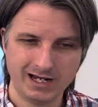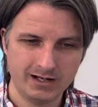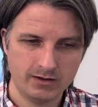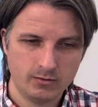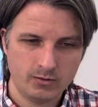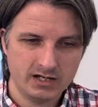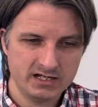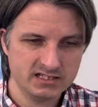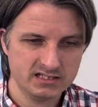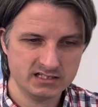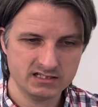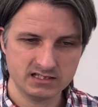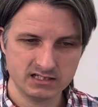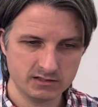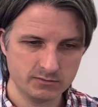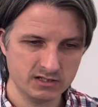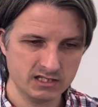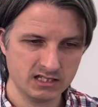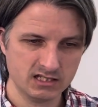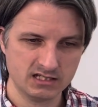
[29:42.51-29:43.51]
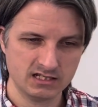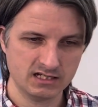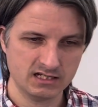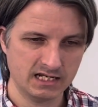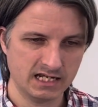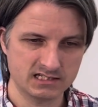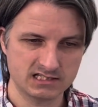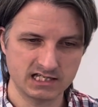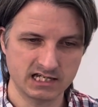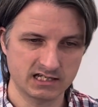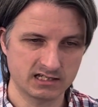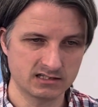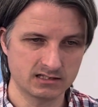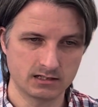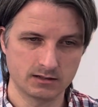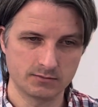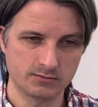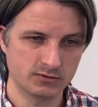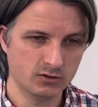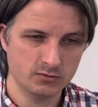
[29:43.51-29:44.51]
Why is it telling me that the NASDAQ is
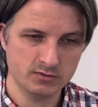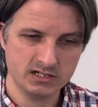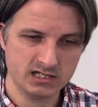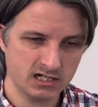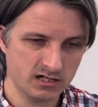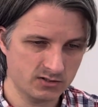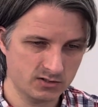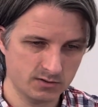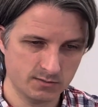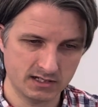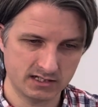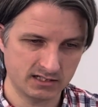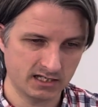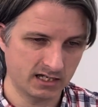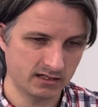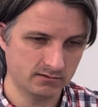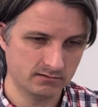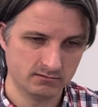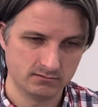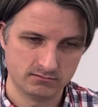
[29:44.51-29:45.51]
up? Nobody cares about that.